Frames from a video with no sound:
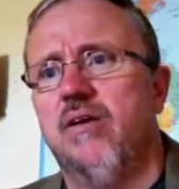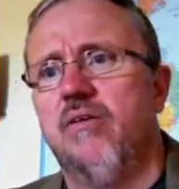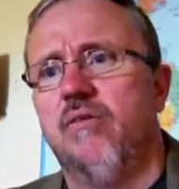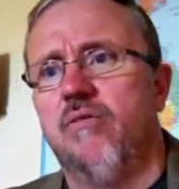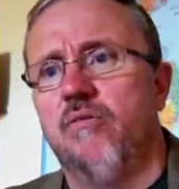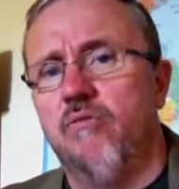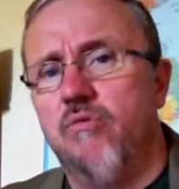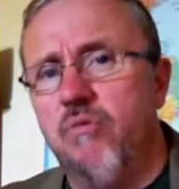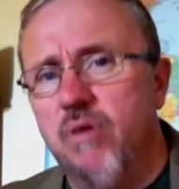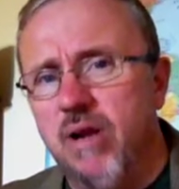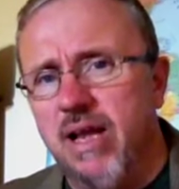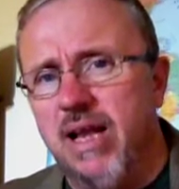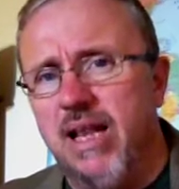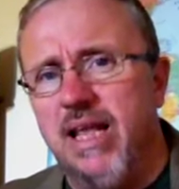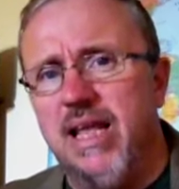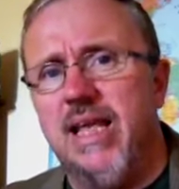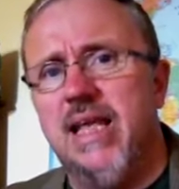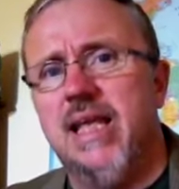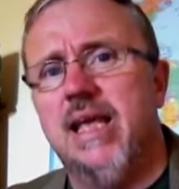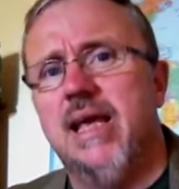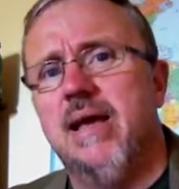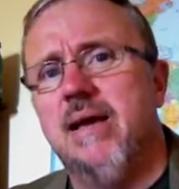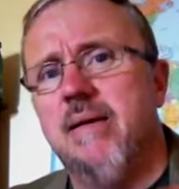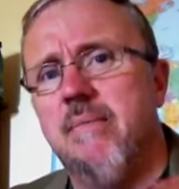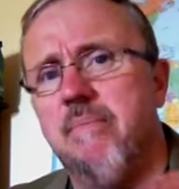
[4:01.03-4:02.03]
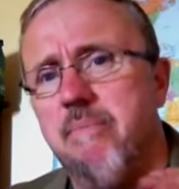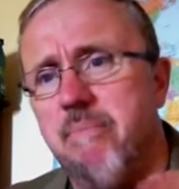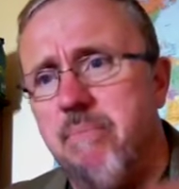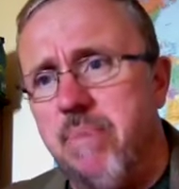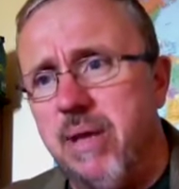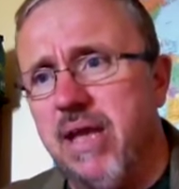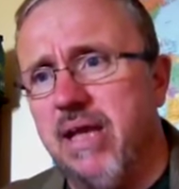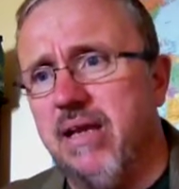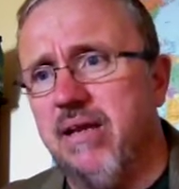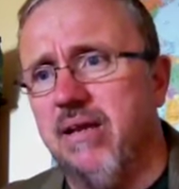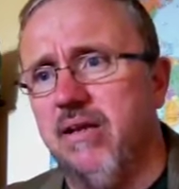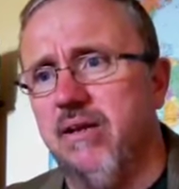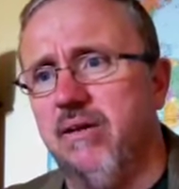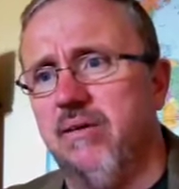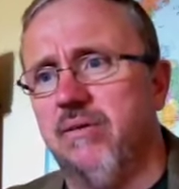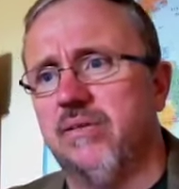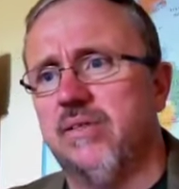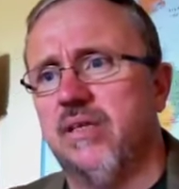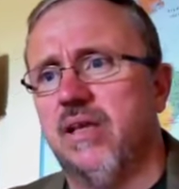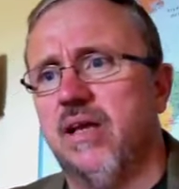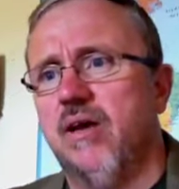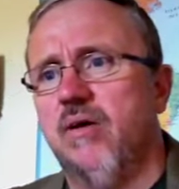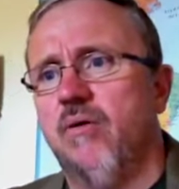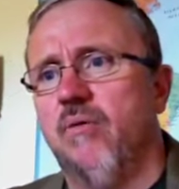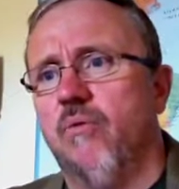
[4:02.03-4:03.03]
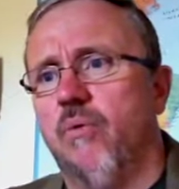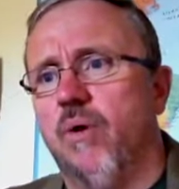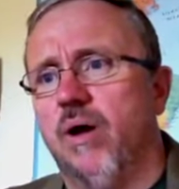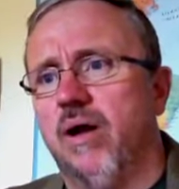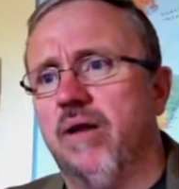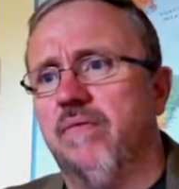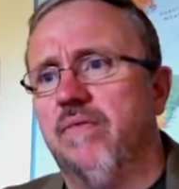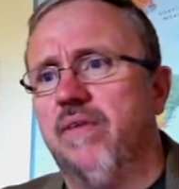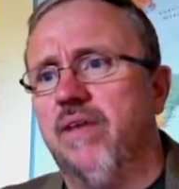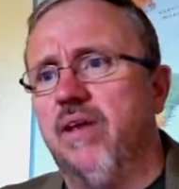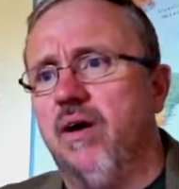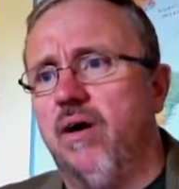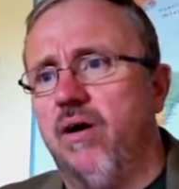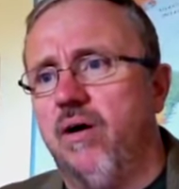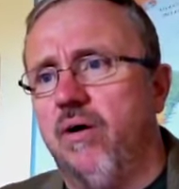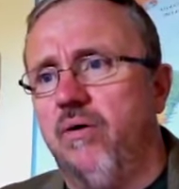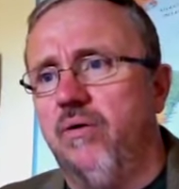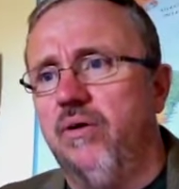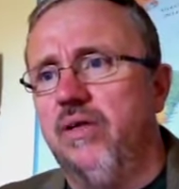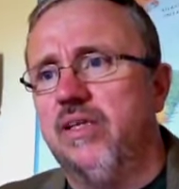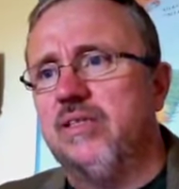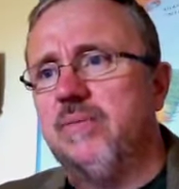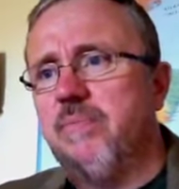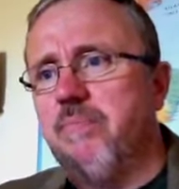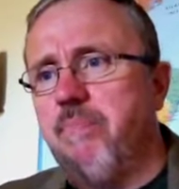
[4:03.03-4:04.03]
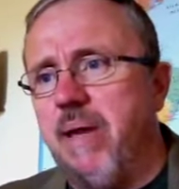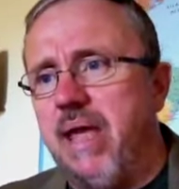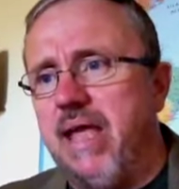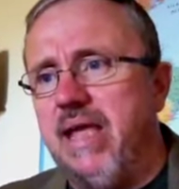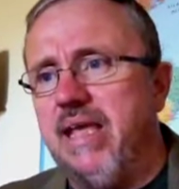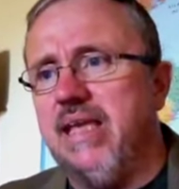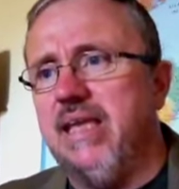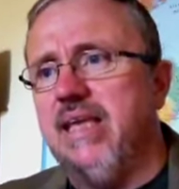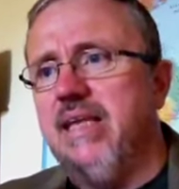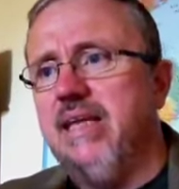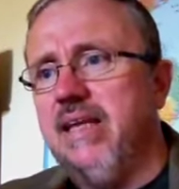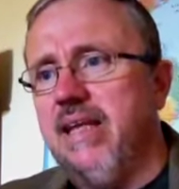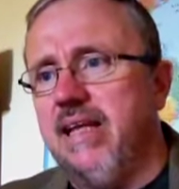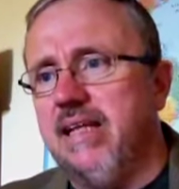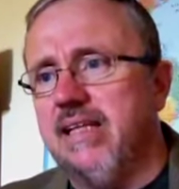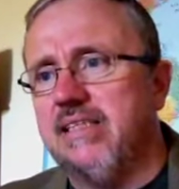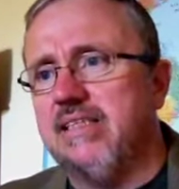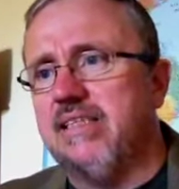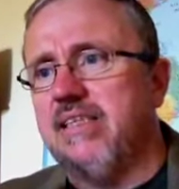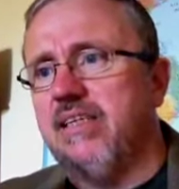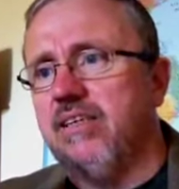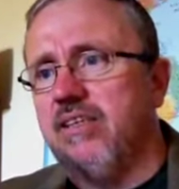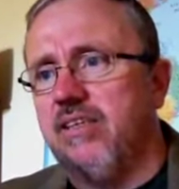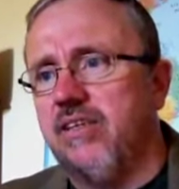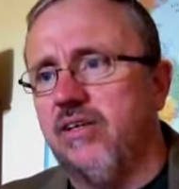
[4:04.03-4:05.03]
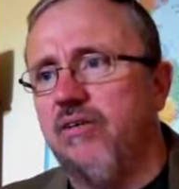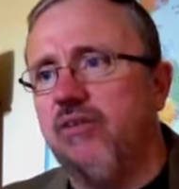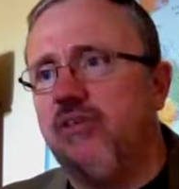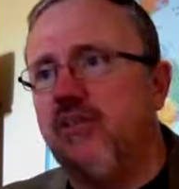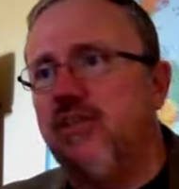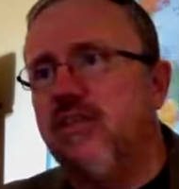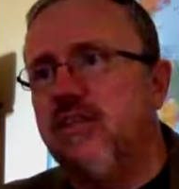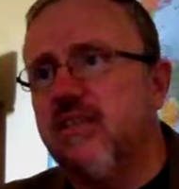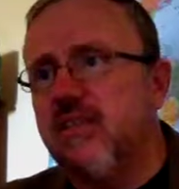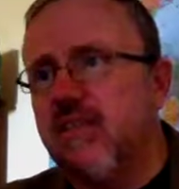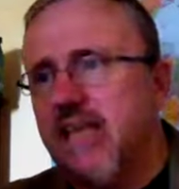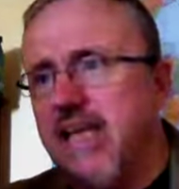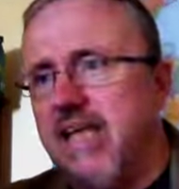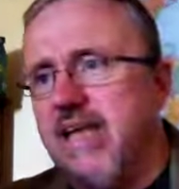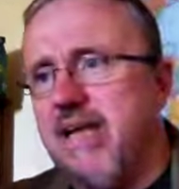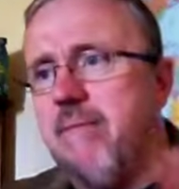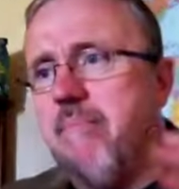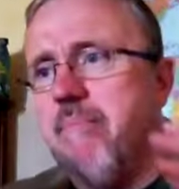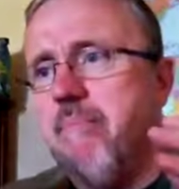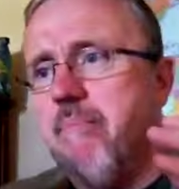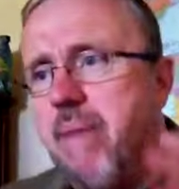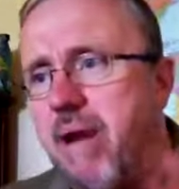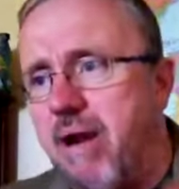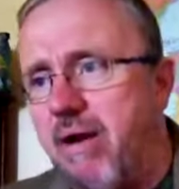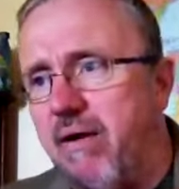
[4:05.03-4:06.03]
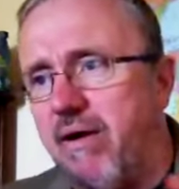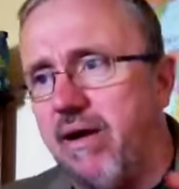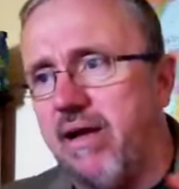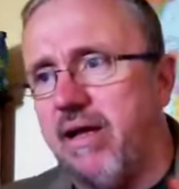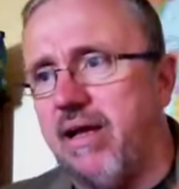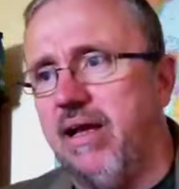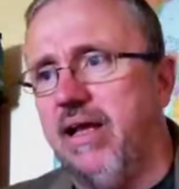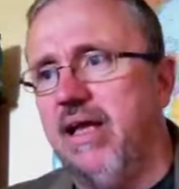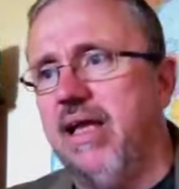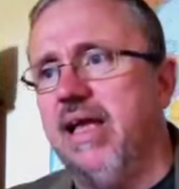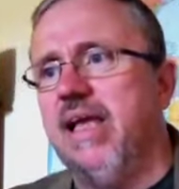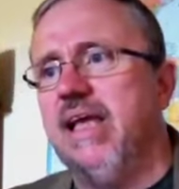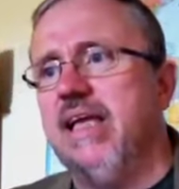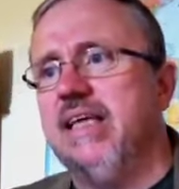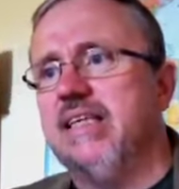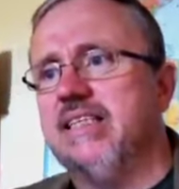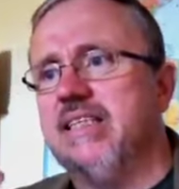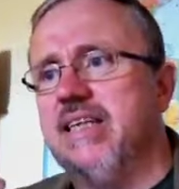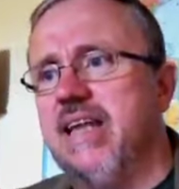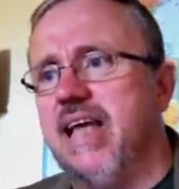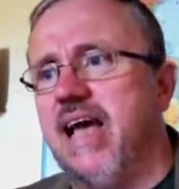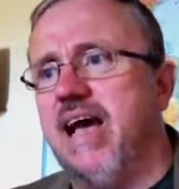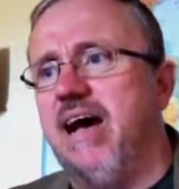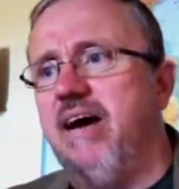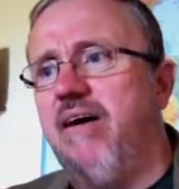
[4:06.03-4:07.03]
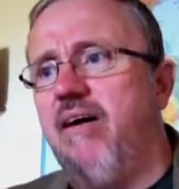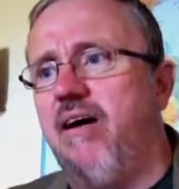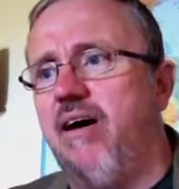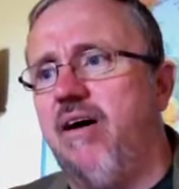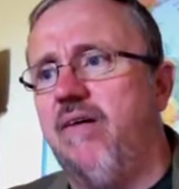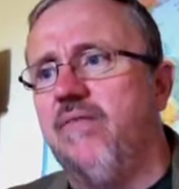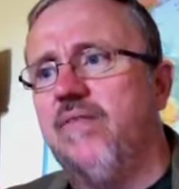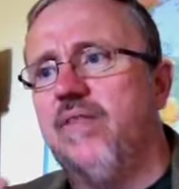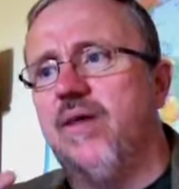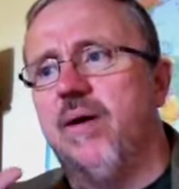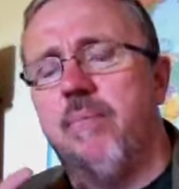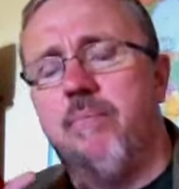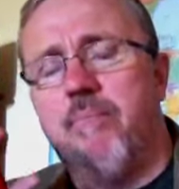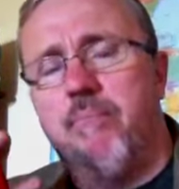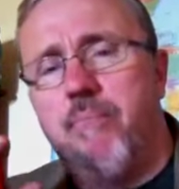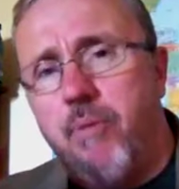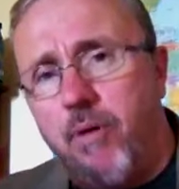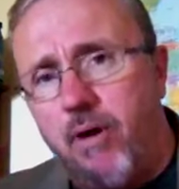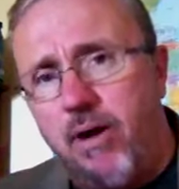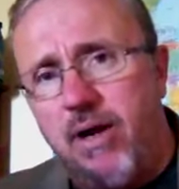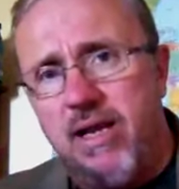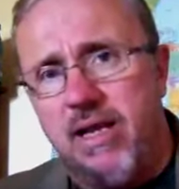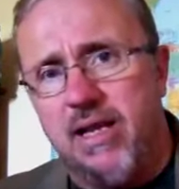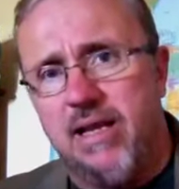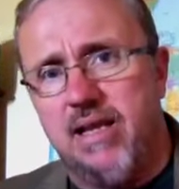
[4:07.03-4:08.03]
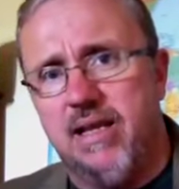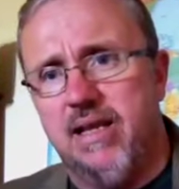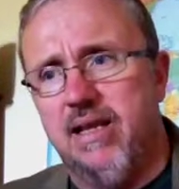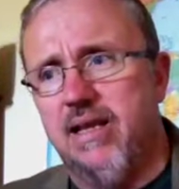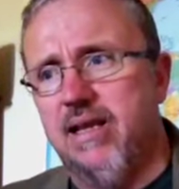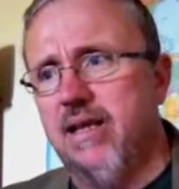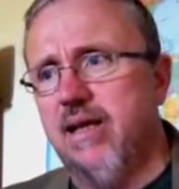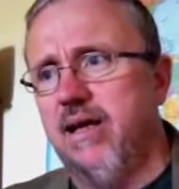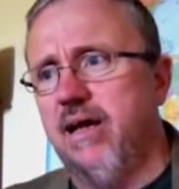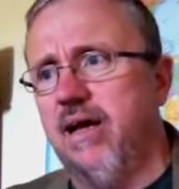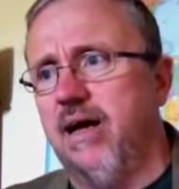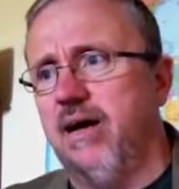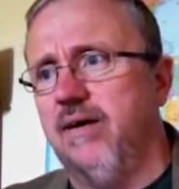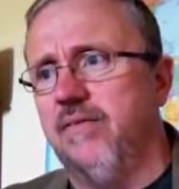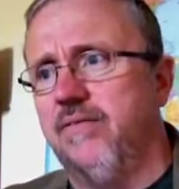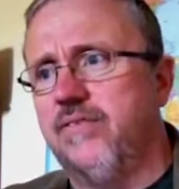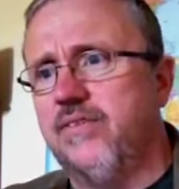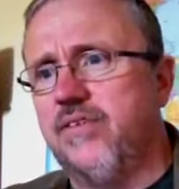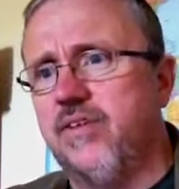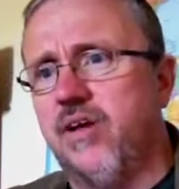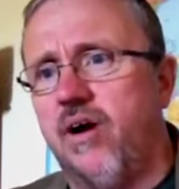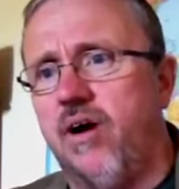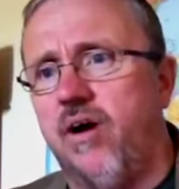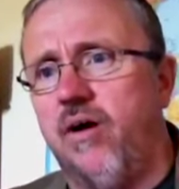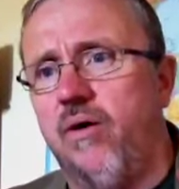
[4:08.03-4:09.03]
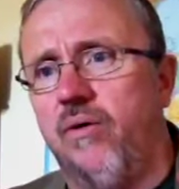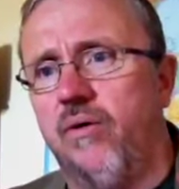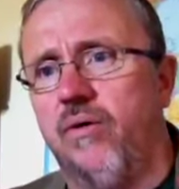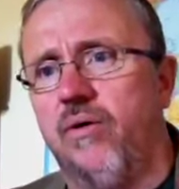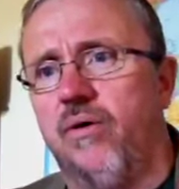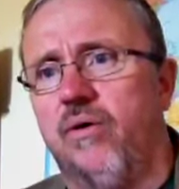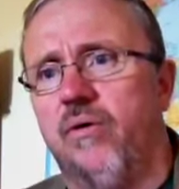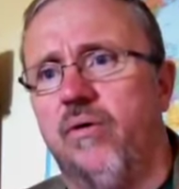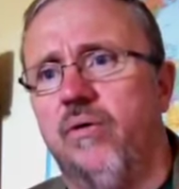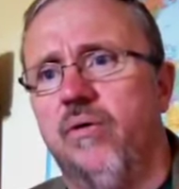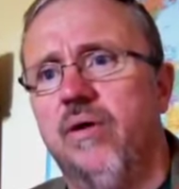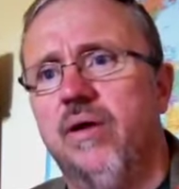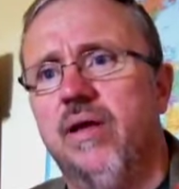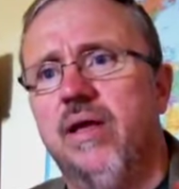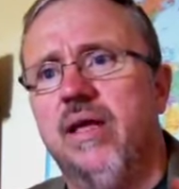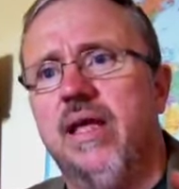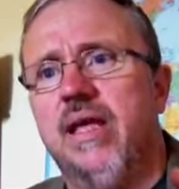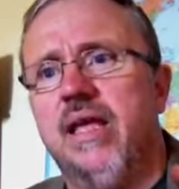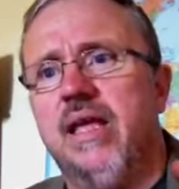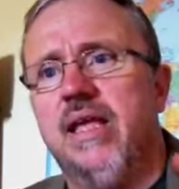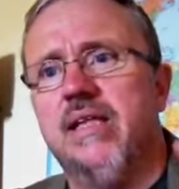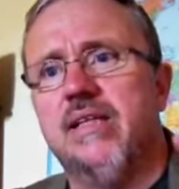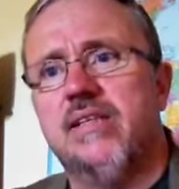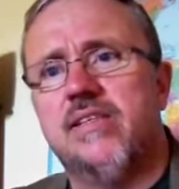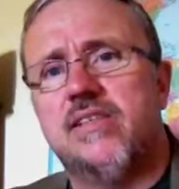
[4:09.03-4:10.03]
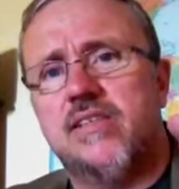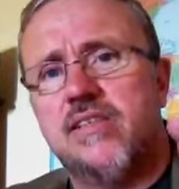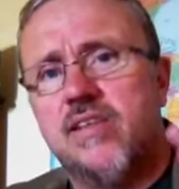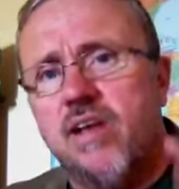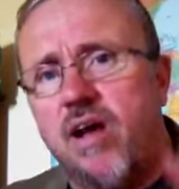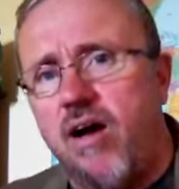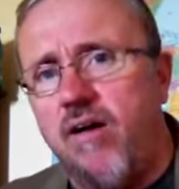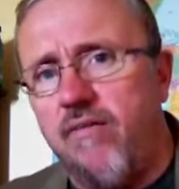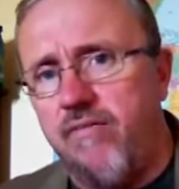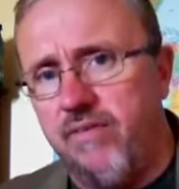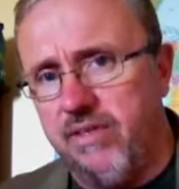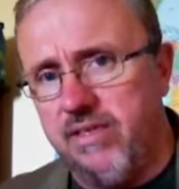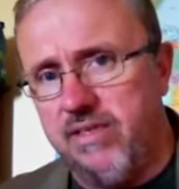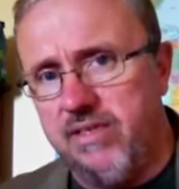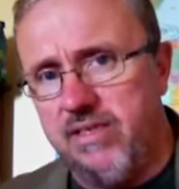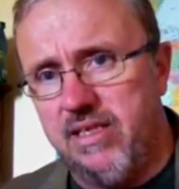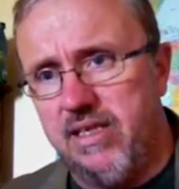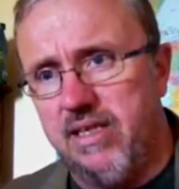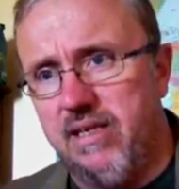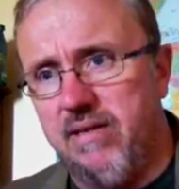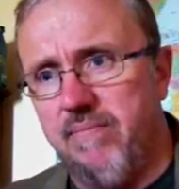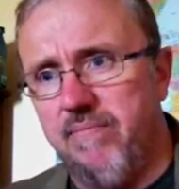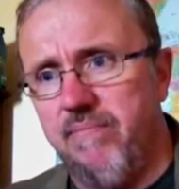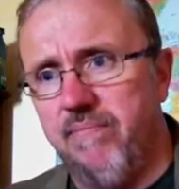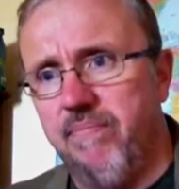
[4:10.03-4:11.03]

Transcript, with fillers: Really big news. One of the oldest banking institutions in America is now on the brink of total insolvency.